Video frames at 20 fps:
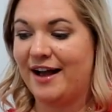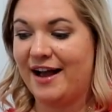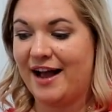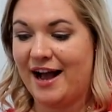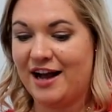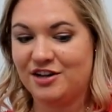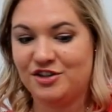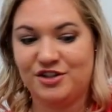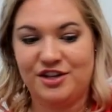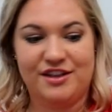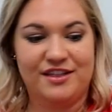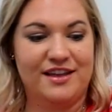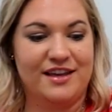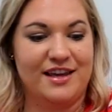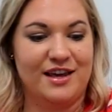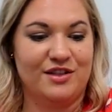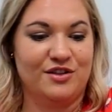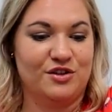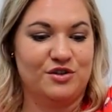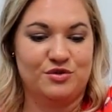I actually
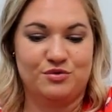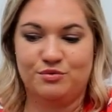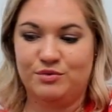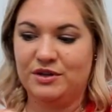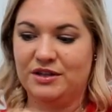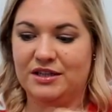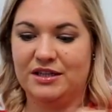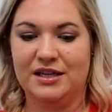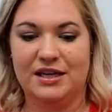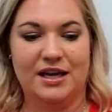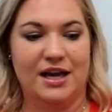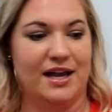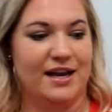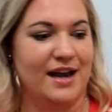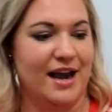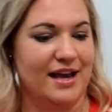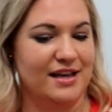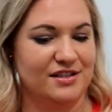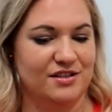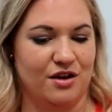think it looks really
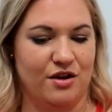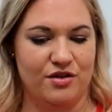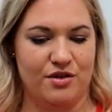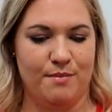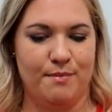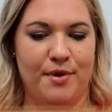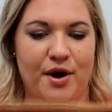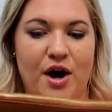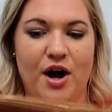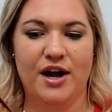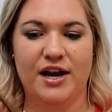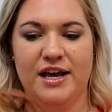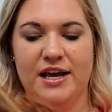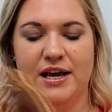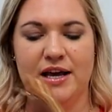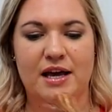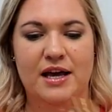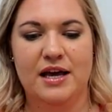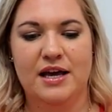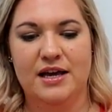nice on the
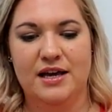body.